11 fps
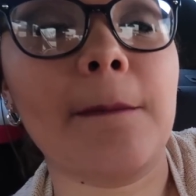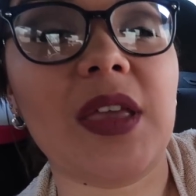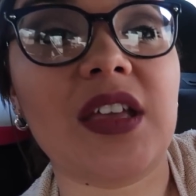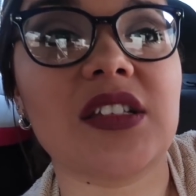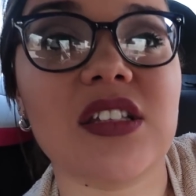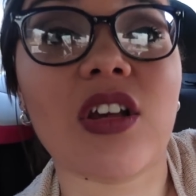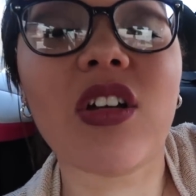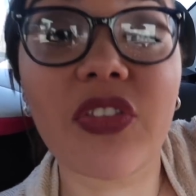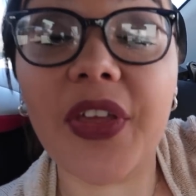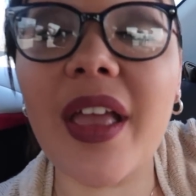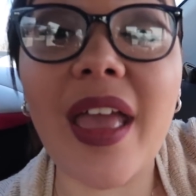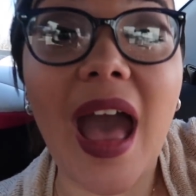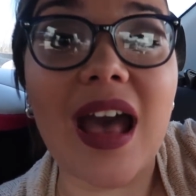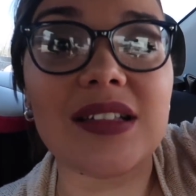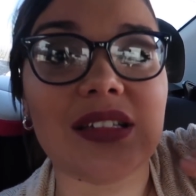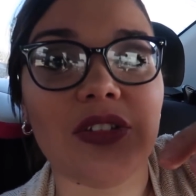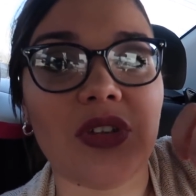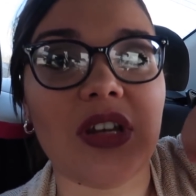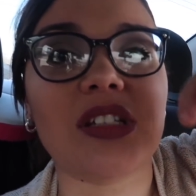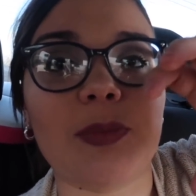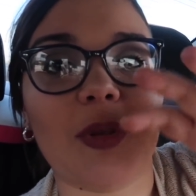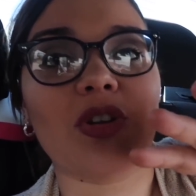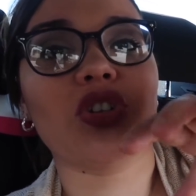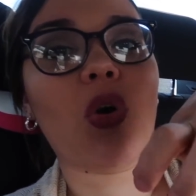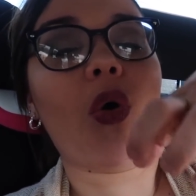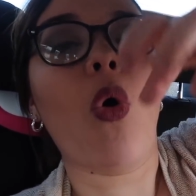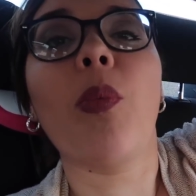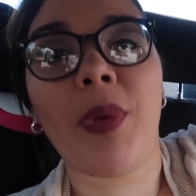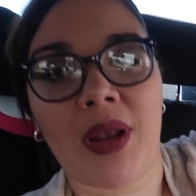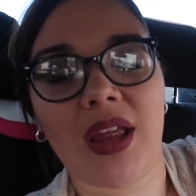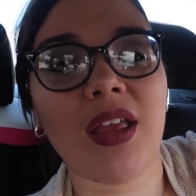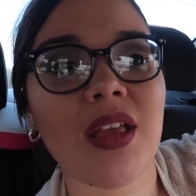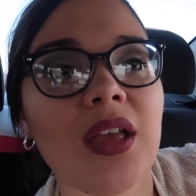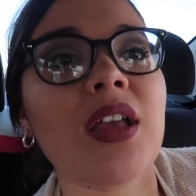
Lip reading: because it's a thick cast, you need a splitter to open it.